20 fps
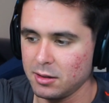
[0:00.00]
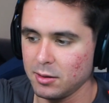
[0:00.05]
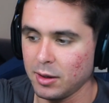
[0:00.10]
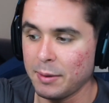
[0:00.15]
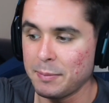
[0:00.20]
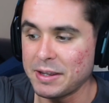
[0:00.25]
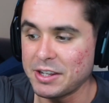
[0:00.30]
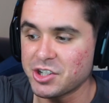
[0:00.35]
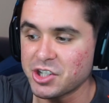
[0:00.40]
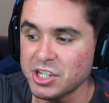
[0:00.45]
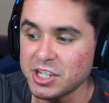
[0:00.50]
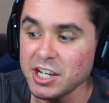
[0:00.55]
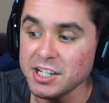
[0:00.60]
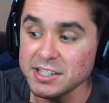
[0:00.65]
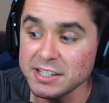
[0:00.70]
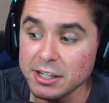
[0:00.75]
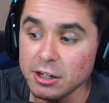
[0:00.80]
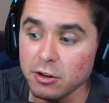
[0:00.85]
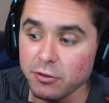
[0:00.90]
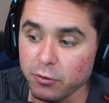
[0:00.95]
I mean, she does
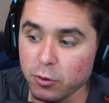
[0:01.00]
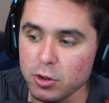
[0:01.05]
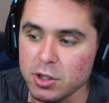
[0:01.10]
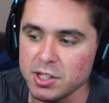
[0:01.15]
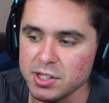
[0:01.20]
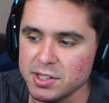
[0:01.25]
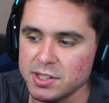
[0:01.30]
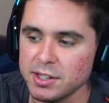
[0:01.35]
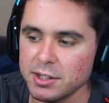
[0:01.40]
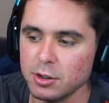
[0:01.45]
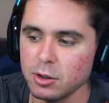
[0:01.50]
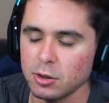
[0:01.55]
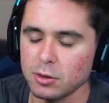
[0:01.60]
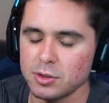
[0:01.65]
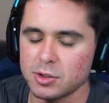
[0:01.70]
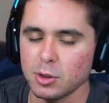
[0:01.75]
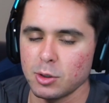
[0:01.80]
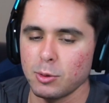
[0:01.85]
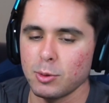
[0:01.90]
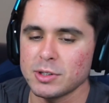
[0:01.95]
need her for the seal,
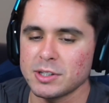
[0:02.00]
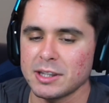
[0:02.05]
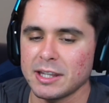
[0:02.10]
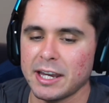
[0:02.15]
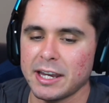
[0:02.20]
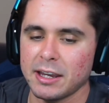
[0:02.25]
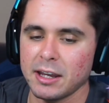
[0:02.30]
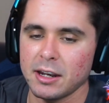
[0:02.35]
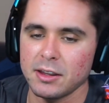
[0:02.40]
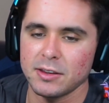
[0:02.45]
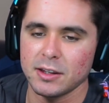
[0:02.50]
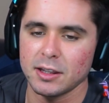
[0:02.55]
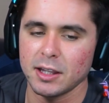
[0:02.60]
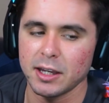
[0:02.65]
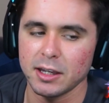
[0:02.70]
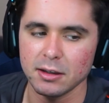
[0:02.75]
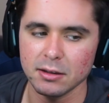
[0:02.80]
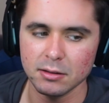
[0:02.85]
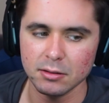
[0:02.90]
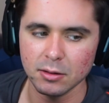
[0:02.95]
so it wasn't, like, anything,
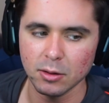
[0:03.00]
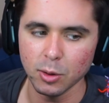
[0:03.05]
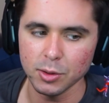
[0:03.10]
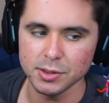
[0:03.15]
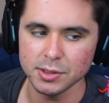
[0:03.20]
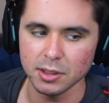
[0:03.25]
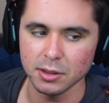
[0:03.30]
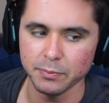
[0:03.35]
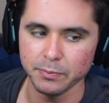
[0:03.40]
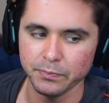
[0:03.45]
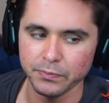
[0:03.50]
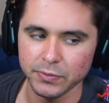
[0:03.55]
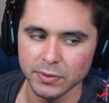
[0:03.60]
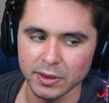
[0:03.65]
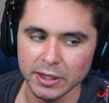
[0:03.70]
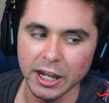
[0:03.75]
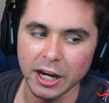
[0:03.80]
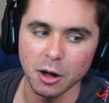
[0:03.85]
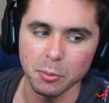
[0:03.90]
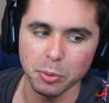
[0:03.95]
like, wholesome.
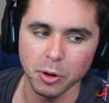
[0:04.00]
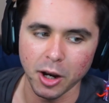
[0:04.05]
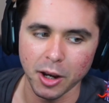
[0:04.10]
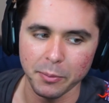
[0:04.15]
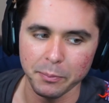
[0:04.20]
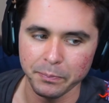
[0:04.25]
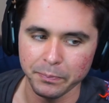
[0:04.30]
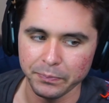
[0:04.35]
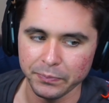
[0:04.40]
Lara Prime.